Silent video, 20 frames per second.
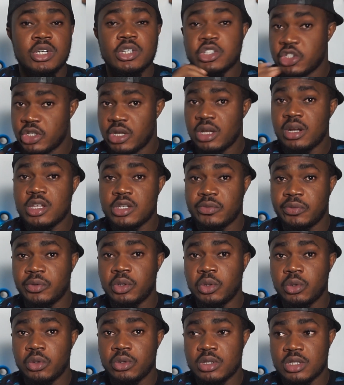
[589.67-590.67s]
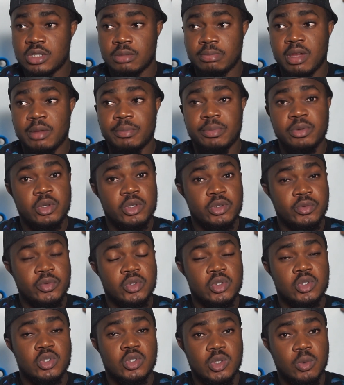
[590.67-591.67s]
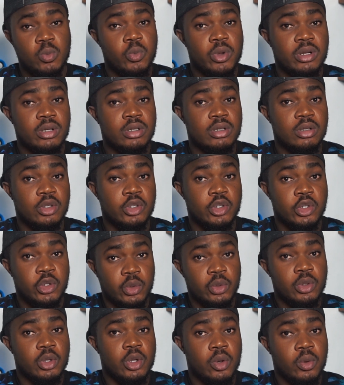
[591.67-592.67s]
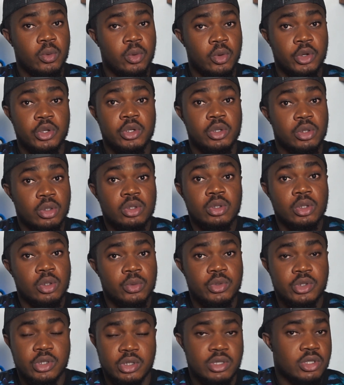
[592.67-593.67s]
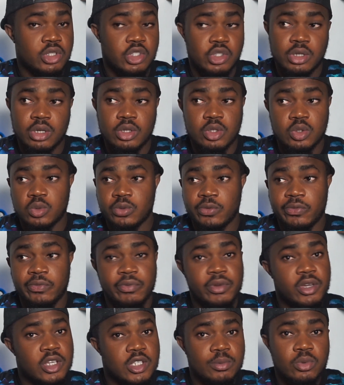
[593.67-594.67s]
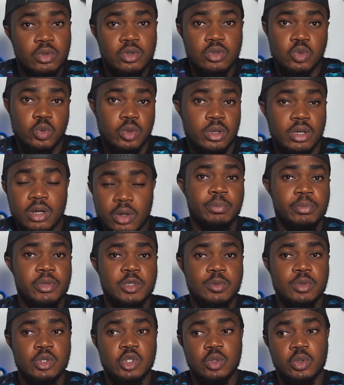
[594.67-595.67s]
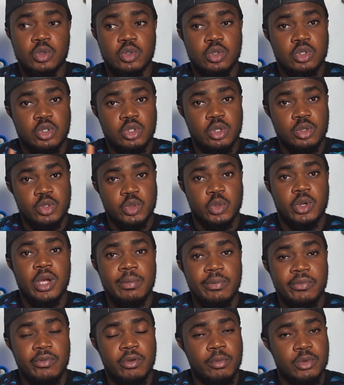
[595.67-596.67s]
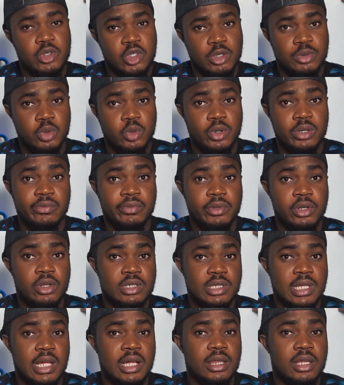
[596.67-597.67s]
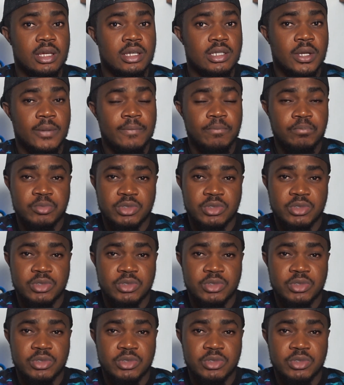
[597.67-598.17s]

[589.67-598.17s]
Share this video, it might be useful to someone you know or you don't know. Just share to Facebook, Twitter. Please be sure to subscribe for more subsequent videos like this.